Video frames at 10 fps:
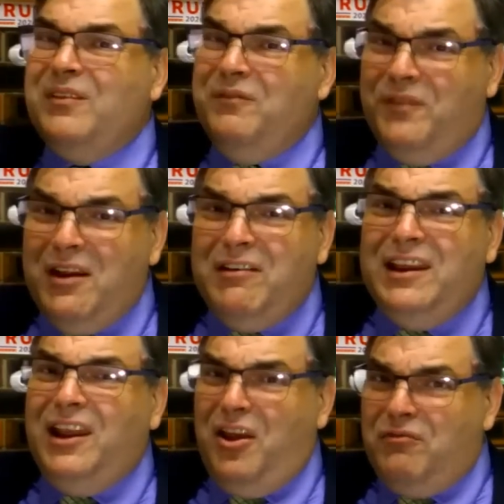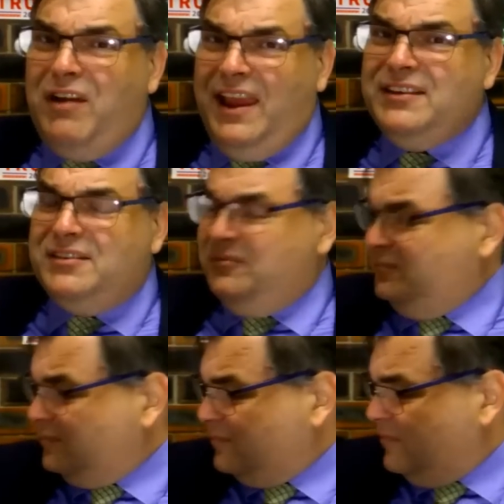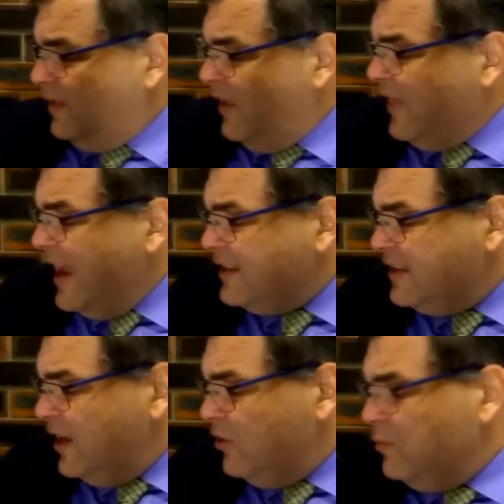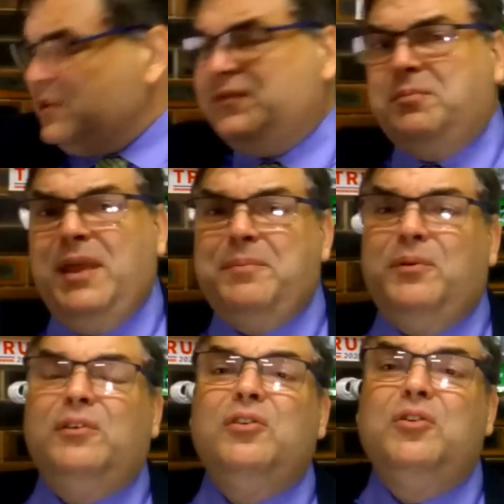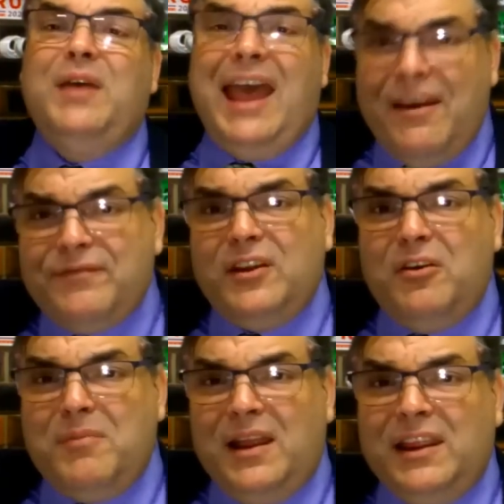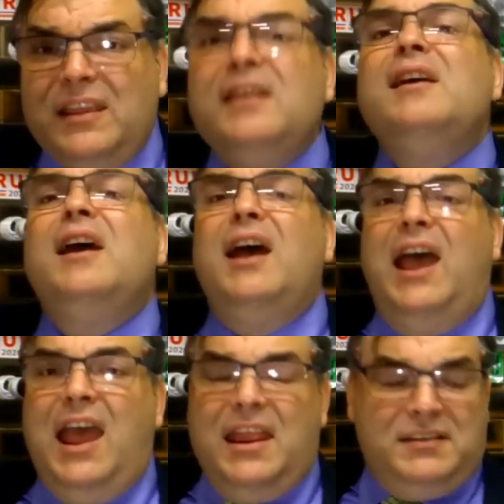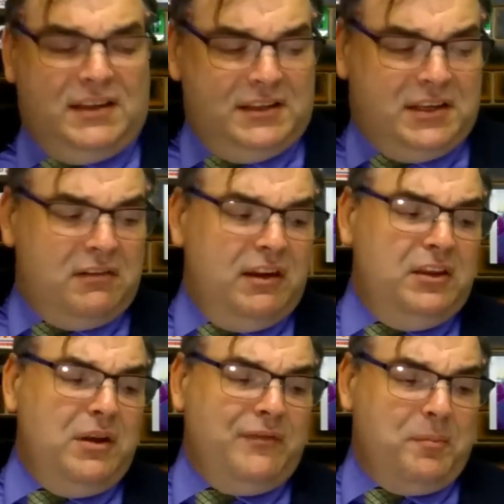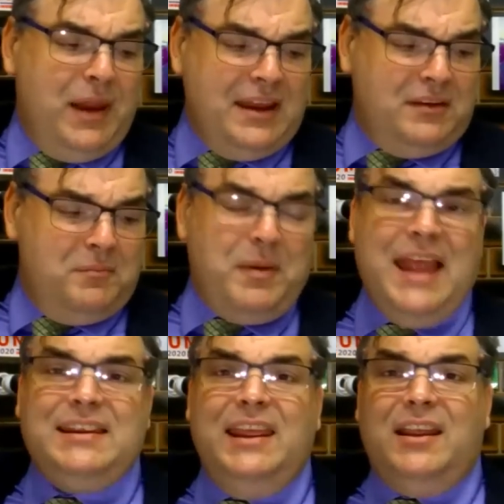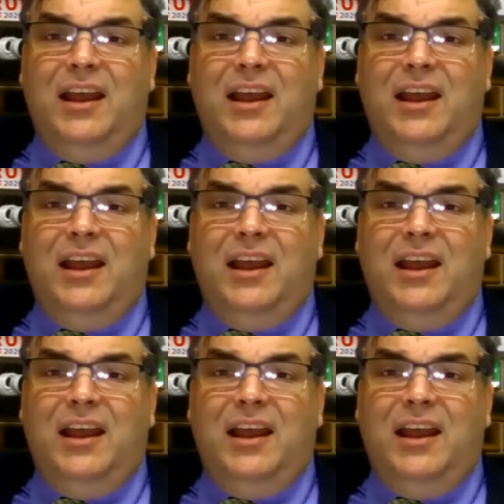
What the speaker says: Very low rent. That deal was for people who have no money. And considering you have a platinum Patek,